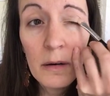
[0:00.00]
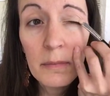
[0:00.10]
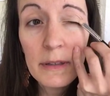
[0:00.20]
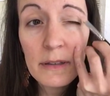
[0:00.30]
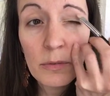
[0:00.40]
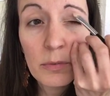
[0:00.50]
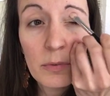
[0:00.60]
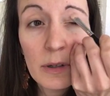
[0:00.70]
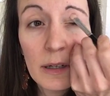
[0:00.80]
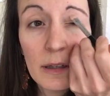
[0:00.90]
but it's a
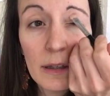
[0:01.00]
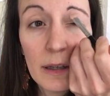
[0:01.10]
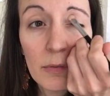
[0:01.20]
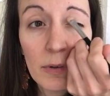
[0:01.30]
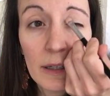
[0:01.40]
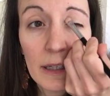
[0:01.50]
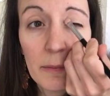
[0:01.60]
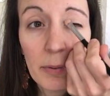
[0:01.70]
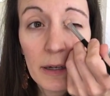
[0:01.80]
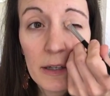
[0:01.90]
really, really
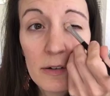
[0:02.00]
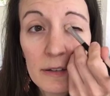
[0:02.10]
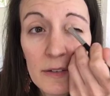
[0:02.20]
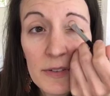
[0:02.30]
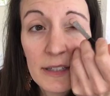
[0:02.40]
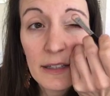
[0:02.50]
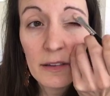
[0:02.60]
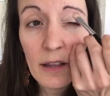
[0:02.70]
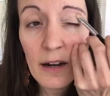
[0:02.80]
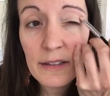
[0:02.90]
pretty. You guys have
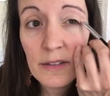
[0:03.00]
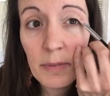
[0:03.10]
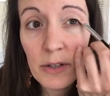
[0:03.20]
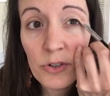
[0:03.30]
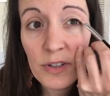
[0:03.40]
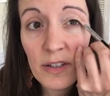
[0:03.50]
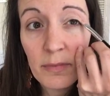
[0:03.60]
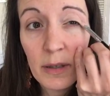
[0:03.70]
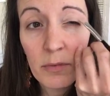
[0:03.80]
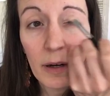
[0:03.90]
seen lots of pictures of
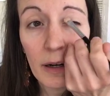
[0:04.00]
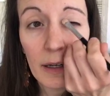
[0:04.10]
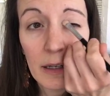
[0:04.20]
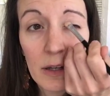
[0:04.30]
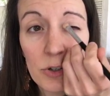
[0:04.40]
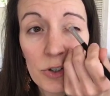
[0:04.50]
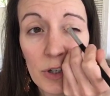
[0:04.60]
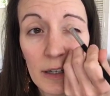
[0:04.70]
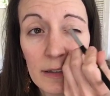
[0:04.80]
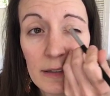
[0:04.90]
me wearing
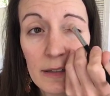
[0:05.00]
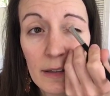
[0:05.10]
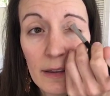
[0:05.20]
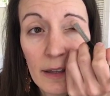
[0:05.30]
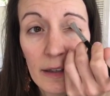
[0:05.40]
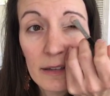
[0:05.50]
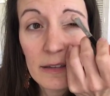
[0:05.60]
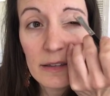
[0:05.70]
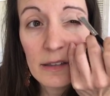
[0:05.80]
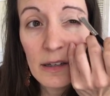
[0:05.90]
just
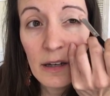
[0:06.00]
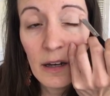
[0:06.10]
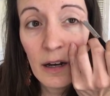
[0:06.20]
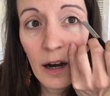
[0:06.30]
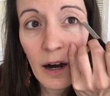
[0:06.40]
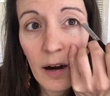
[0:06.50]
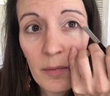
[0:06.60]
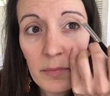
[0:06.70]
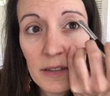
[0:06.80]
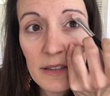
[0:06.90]
this
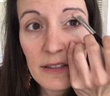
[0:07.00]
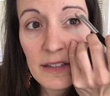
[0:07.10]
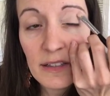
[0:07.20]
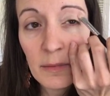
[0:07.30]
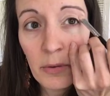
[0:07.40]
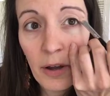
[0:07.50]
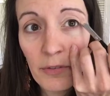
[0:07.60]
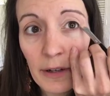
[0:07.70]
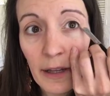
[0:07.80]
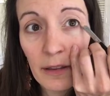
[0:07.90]
because it's a simple
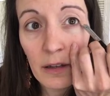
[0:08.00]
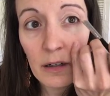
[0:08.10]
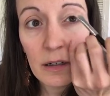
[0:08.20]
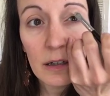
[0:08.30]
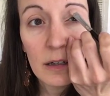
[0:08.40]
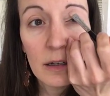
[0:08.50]
everyday look.